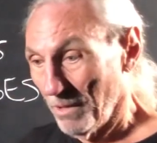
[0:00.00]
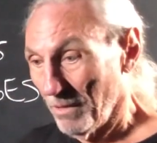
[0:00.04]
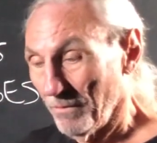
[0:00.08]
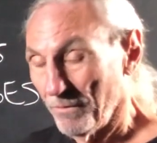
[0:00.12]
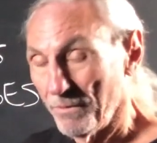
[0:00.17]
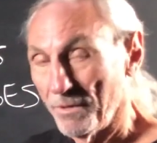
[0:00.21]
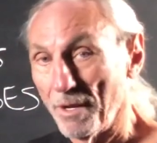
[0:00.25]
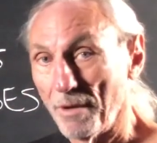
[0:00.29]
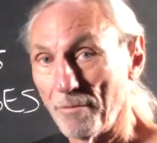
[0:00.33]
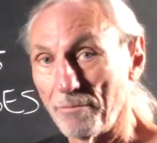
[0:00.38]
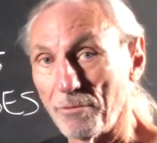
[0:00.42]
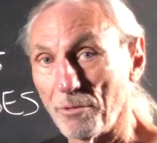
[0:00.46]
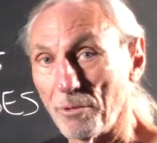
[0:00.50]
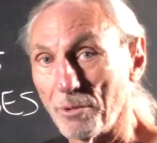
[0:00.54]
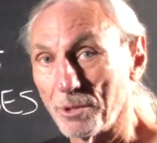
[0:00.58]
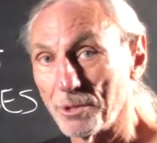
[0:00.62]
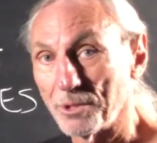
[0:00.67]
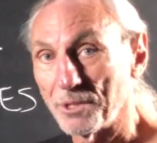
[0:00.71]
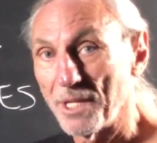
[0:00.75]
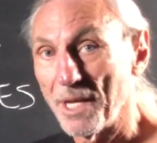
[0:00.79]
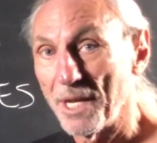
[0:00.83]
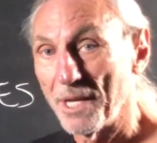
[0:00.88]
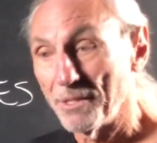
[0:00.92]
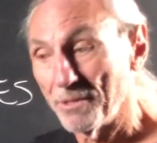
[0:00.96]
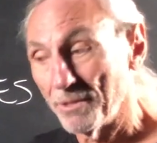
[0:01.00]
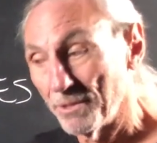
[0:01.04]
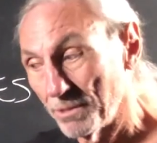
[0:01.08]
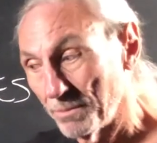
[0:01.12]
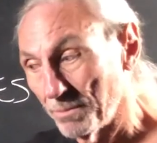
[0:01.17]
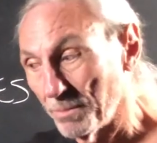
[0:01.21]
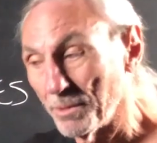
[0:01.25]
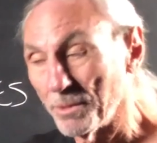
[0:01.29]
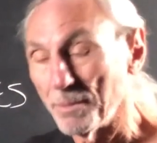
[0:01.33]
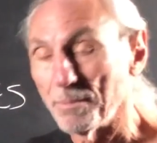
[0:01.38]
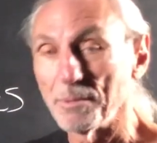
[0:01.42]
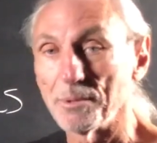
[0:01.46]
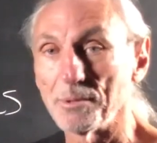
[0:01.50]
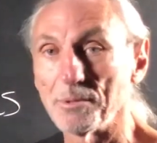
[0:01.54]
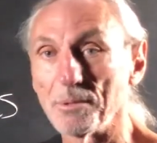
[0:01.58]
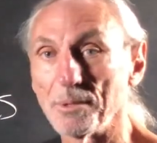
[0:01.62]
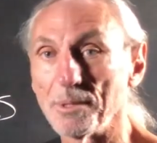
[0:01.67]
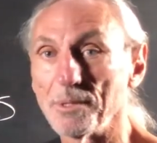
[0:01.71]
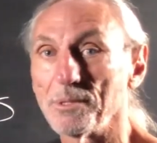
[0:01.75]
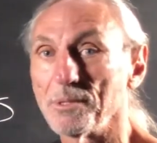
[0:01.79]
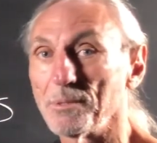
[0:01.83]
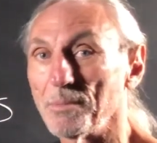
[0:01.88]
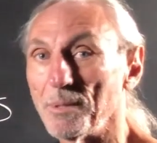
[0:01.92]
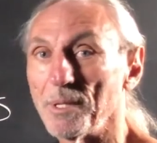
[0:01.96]
If you have floor standers, put it
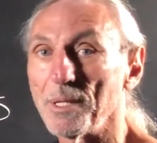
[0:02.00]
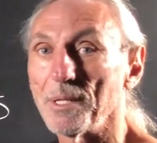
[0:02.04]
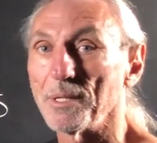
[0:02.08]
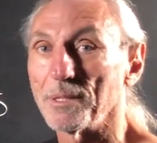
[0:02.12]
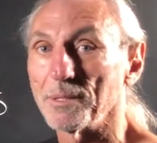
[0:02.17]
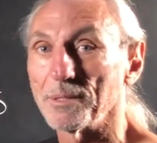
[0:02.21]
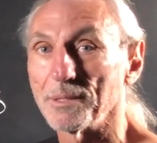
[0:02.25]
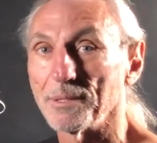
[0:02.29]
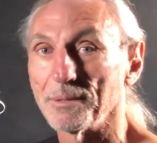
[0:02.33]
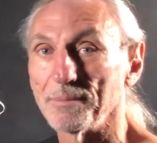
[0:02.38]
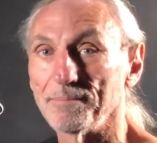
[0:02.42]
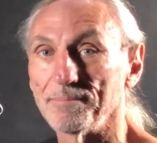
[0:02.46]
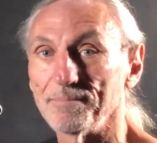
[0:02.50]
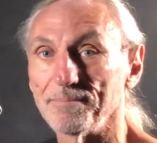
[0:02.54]
between the speakers.